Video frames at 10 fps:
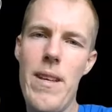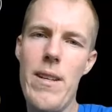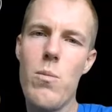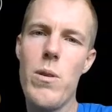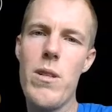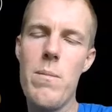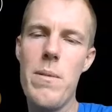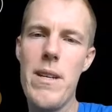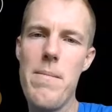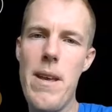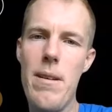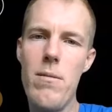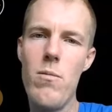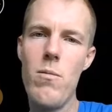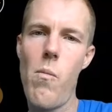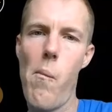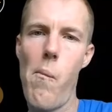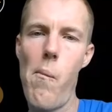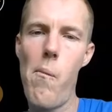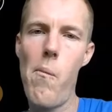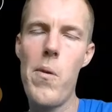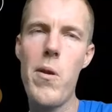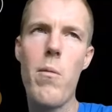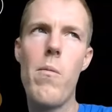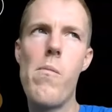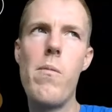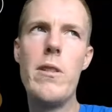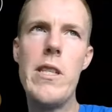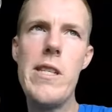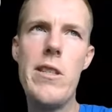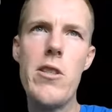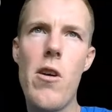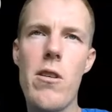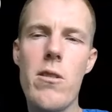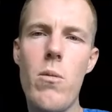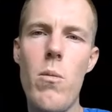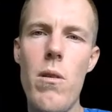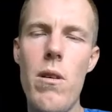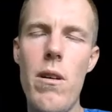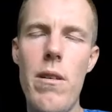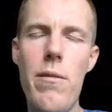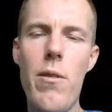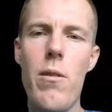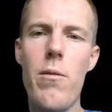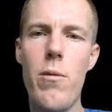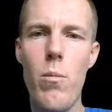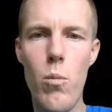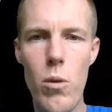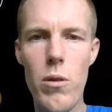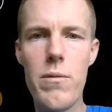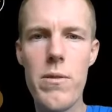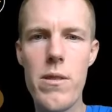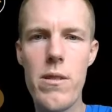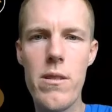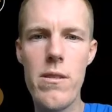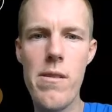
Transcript: it's weird to me that, you know, didn't dogs evolve from wolves,